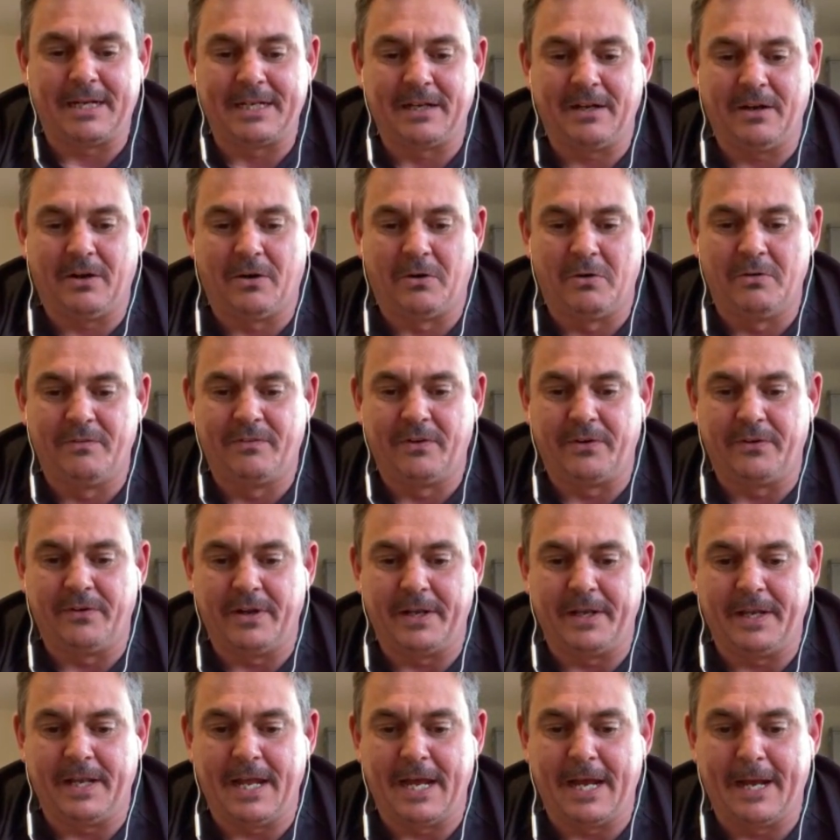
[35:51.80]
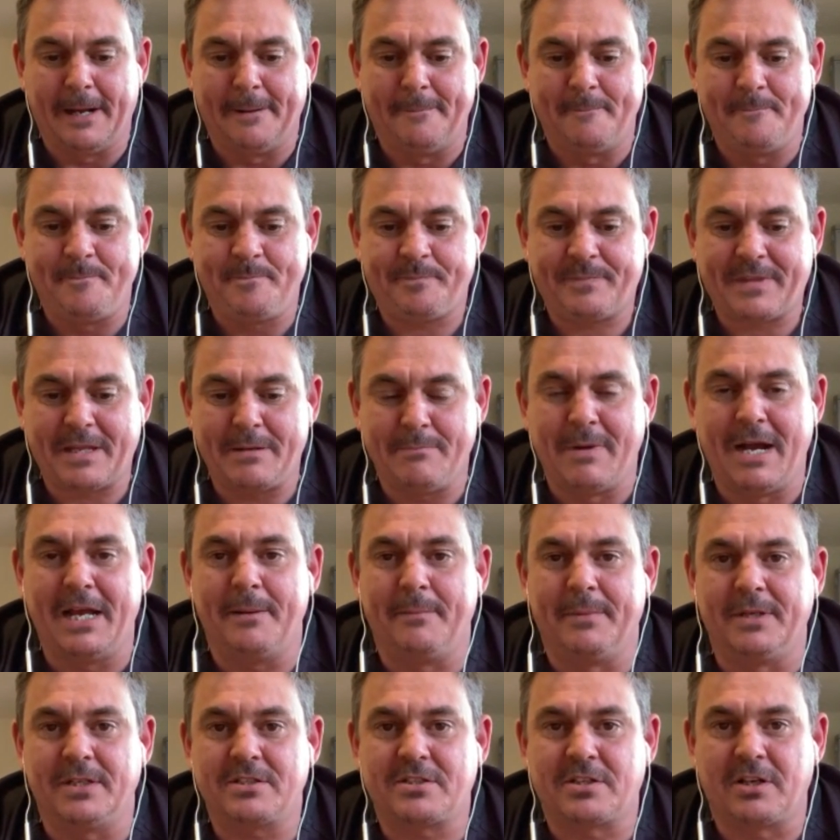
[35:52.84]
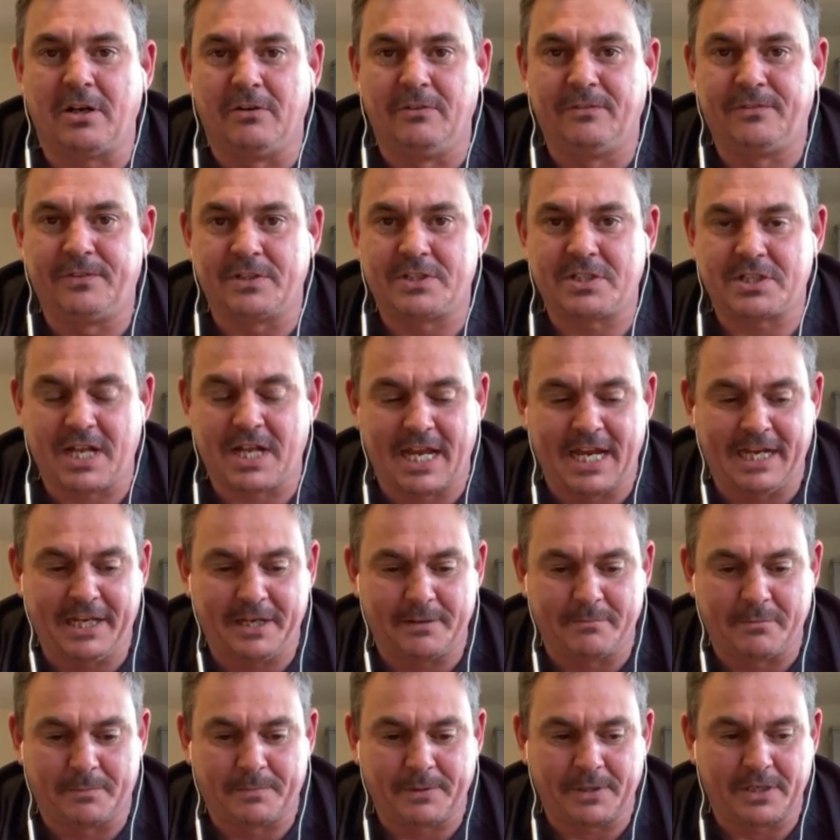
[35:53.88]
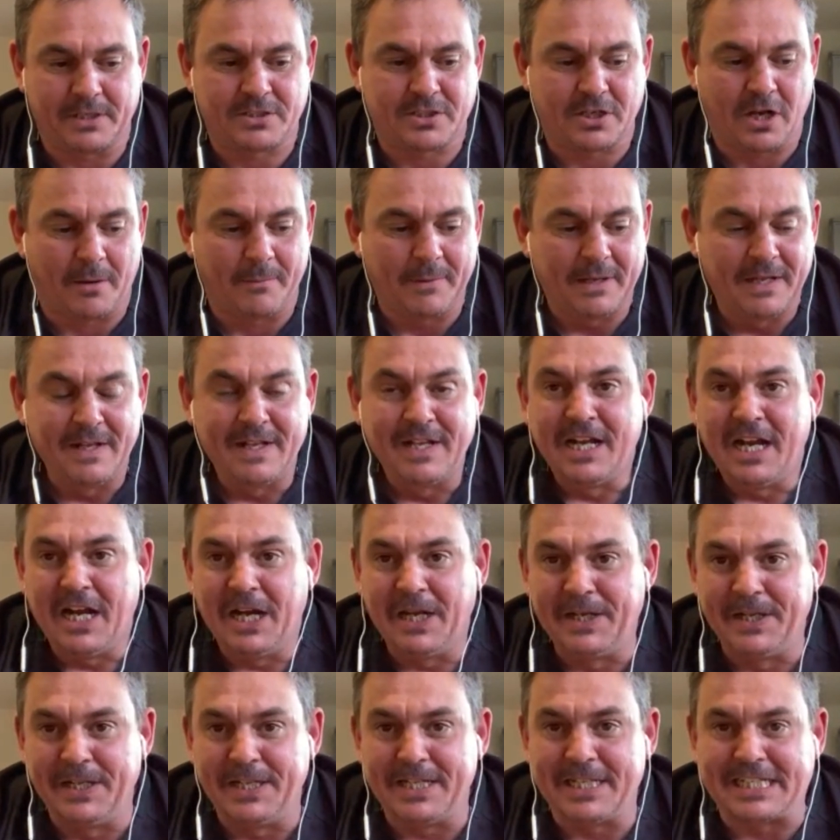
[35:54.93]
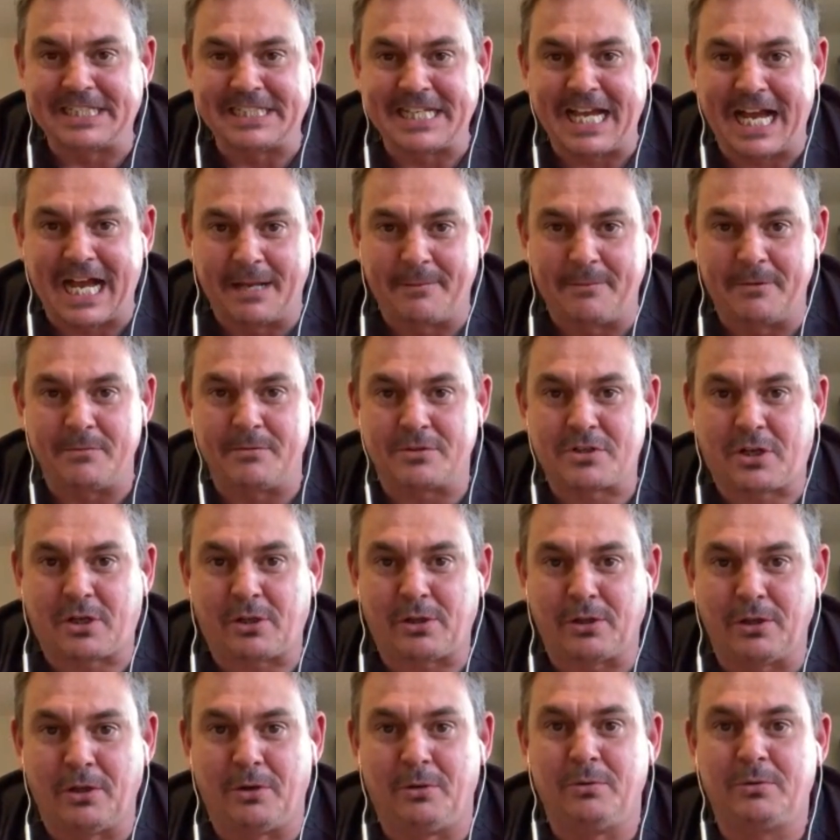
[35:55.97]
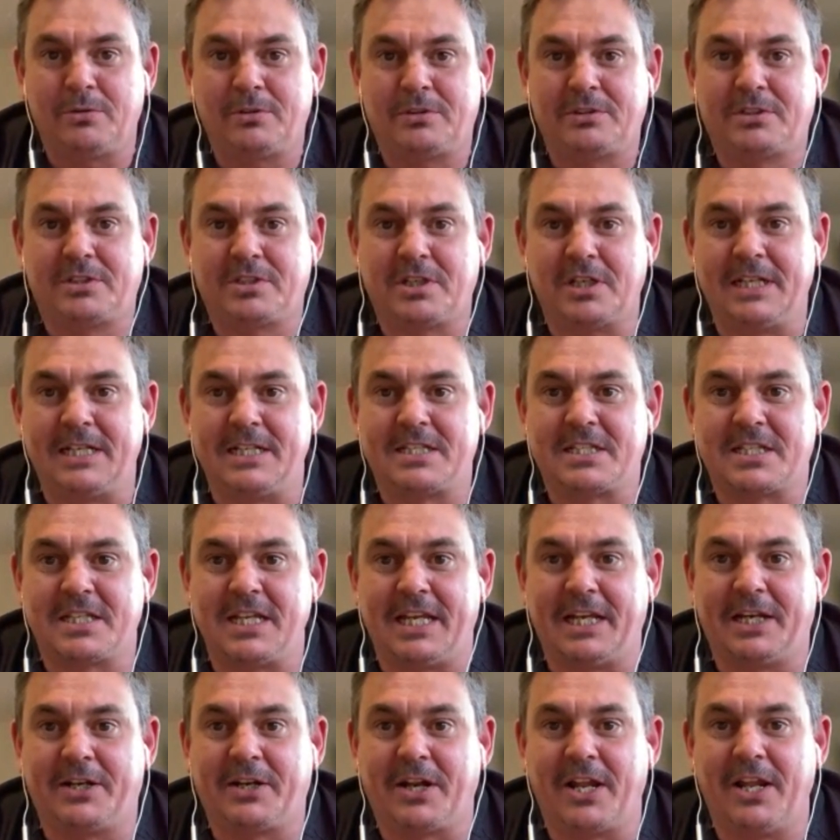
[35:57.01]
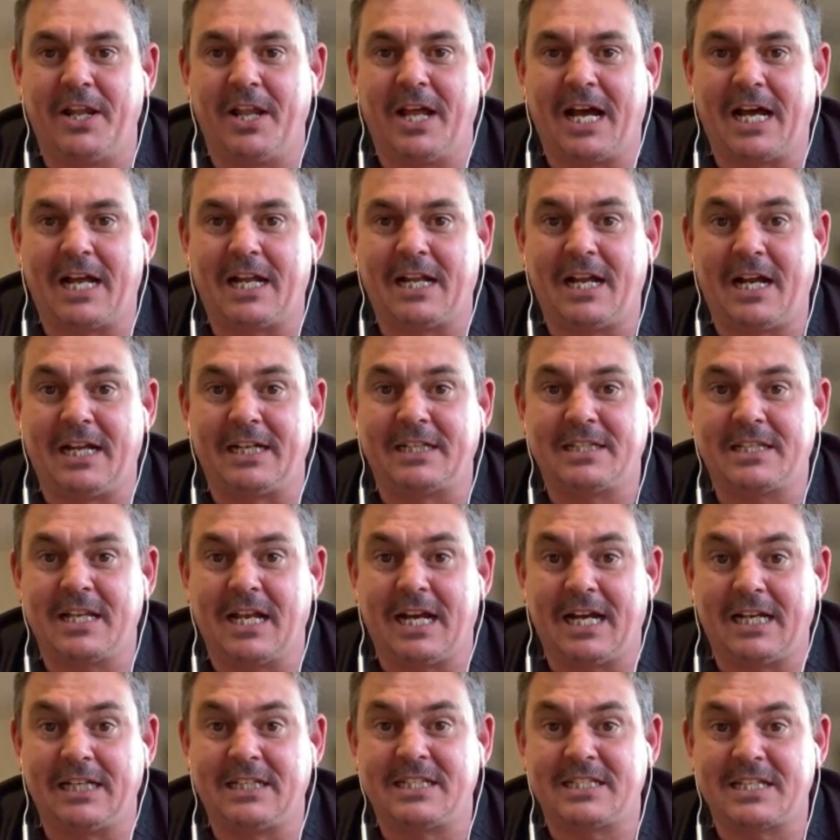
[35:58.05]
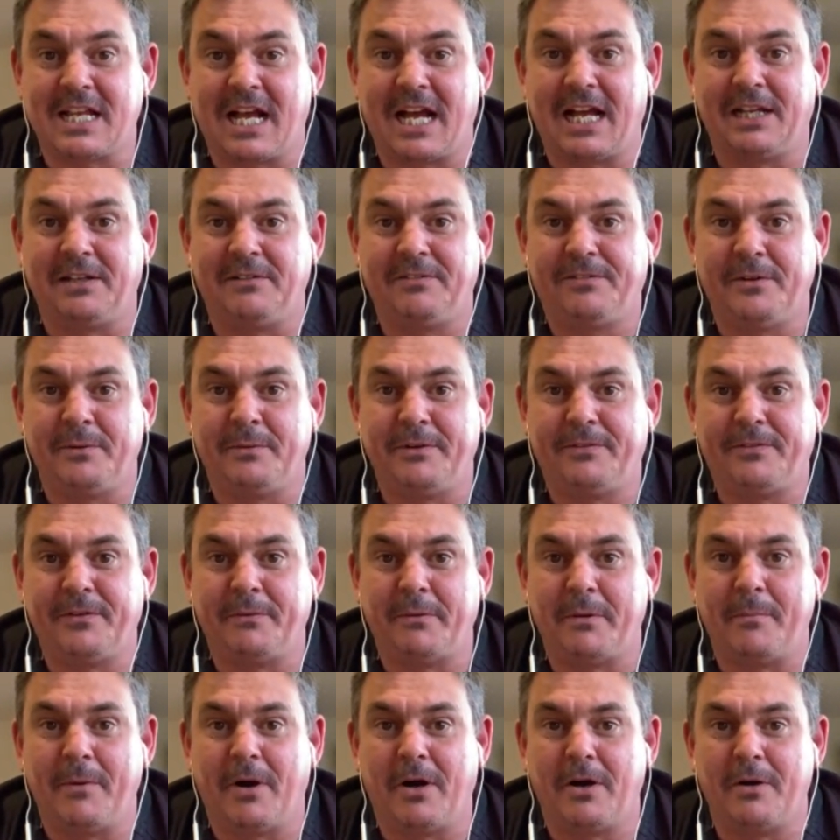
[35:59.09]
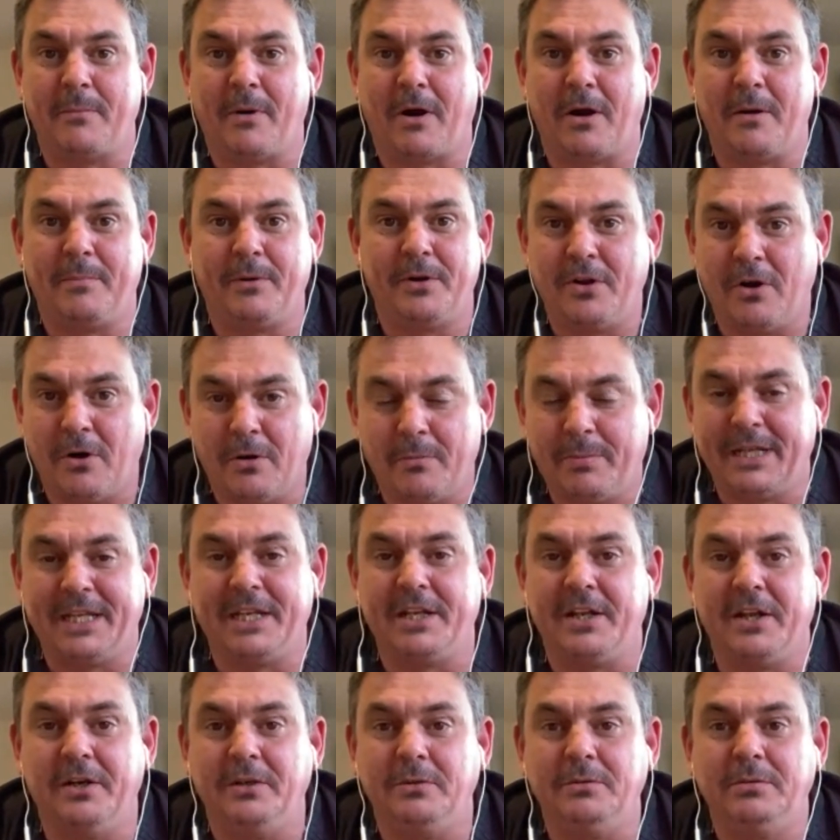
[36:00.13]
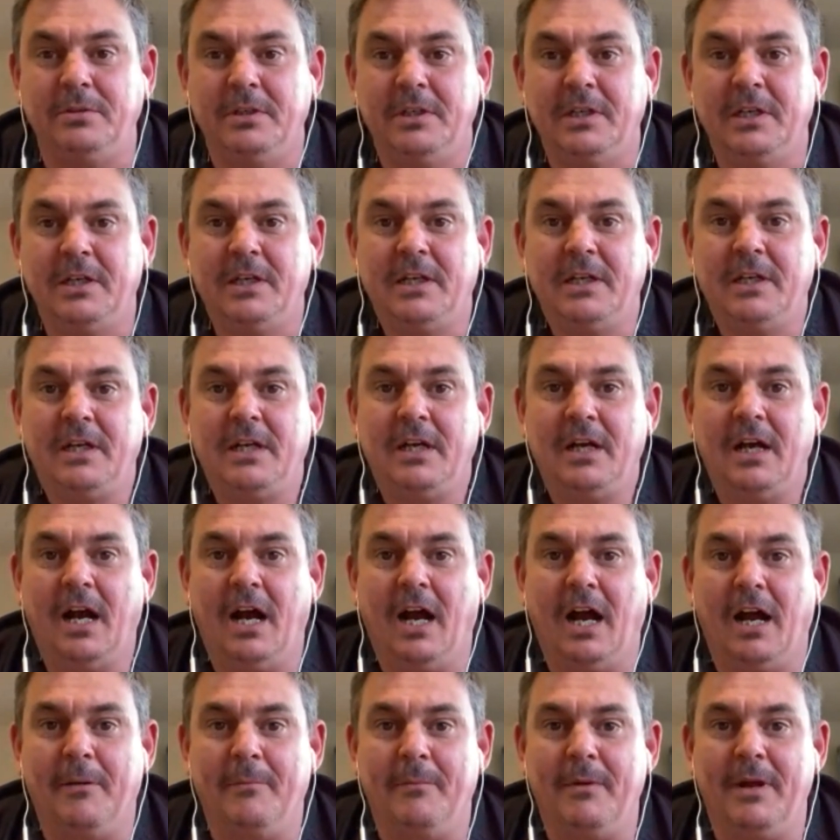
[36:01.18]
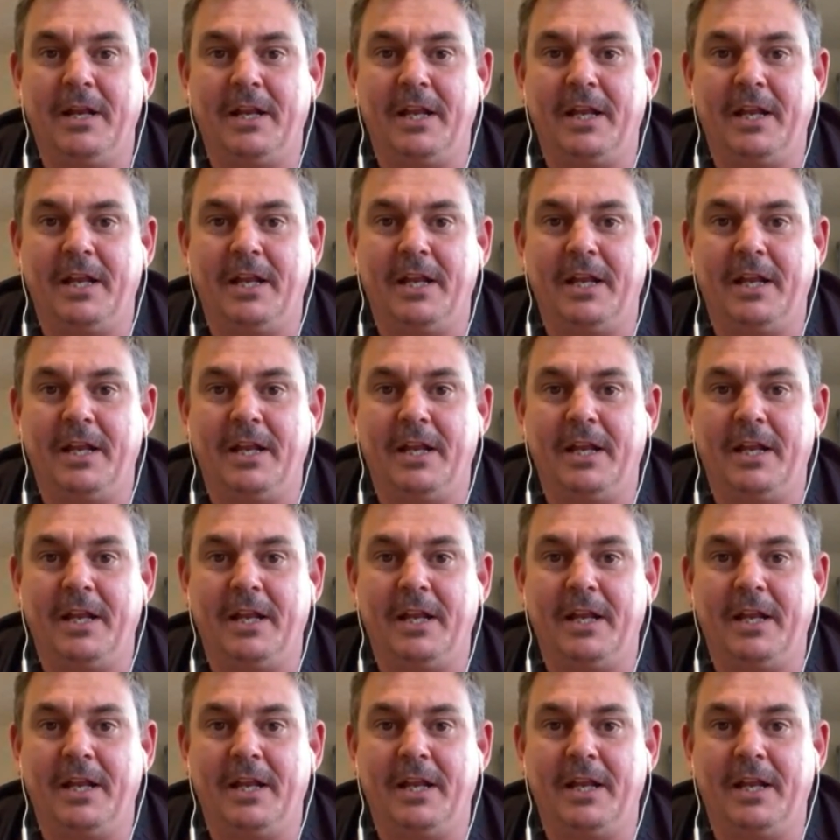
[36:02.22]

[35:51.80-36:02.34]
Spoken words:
went over and met him at Salford Stadium up at the top. And at the time, it was cloaked in secret that I'd signed Fui Moi Moi, but nobody knew. And